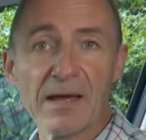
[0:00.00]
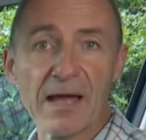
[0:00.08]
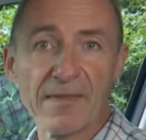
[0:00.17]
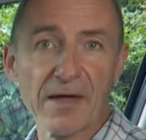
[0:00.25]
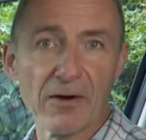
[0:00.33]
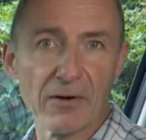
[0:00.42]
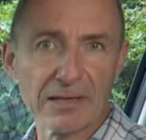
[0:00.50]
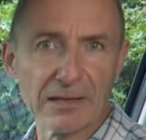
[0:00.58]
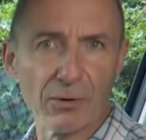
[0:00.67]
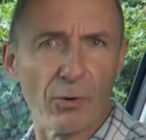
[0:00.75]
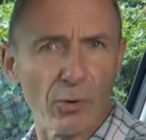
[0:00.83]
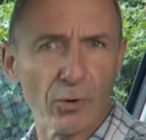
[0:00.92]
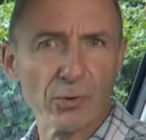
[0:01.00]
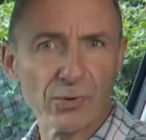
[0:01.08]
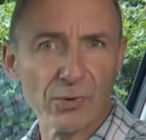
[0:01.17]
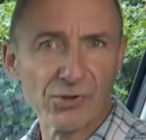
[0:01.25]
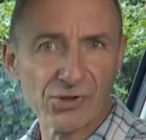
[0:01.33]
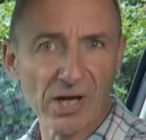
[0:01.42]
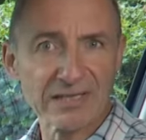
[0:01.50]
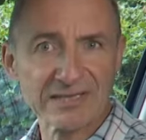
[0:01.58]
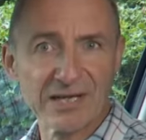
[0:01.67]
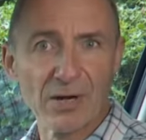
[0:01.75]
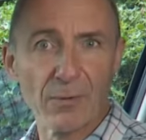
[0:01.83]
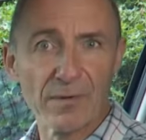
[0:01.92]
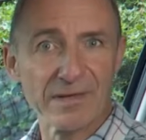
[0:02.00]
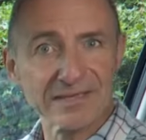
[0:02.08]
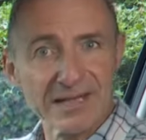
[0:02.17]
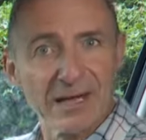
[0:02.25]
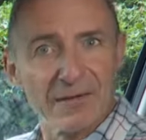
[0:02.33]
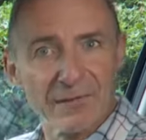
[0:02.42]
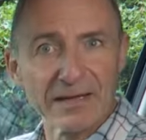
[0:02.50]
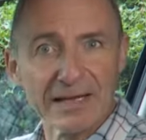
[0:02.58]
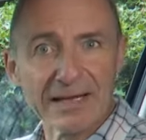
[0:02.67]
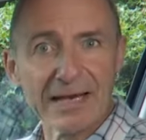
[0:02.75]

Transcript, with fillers: and they are a little awkward to adjust with this fiddly